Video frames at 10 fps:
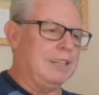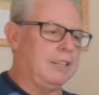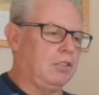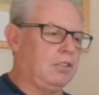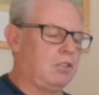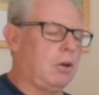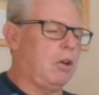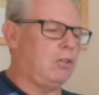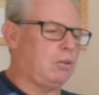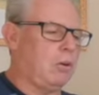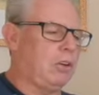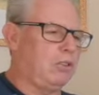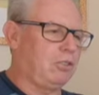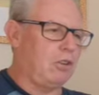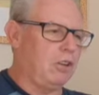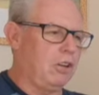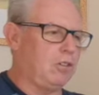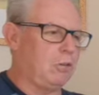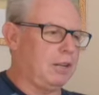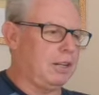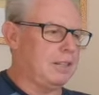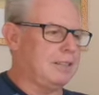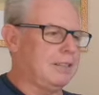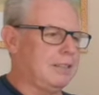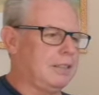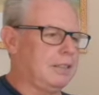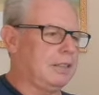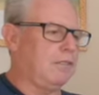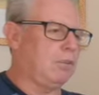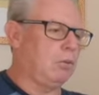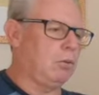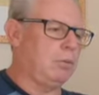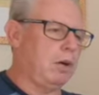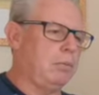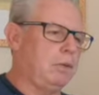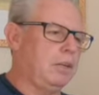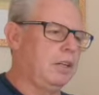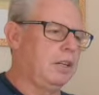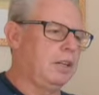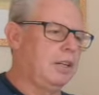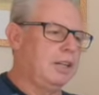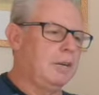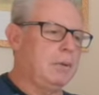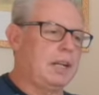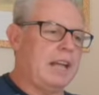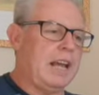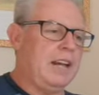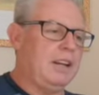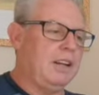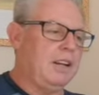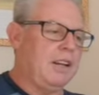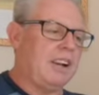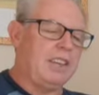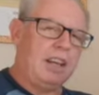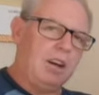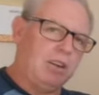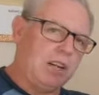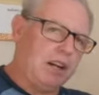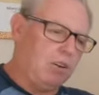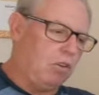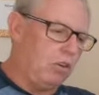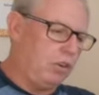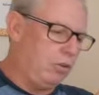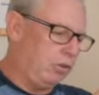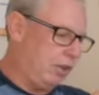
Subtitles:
this is quite strong. It's quite difficult to open, but again, I think I'll get a lot of use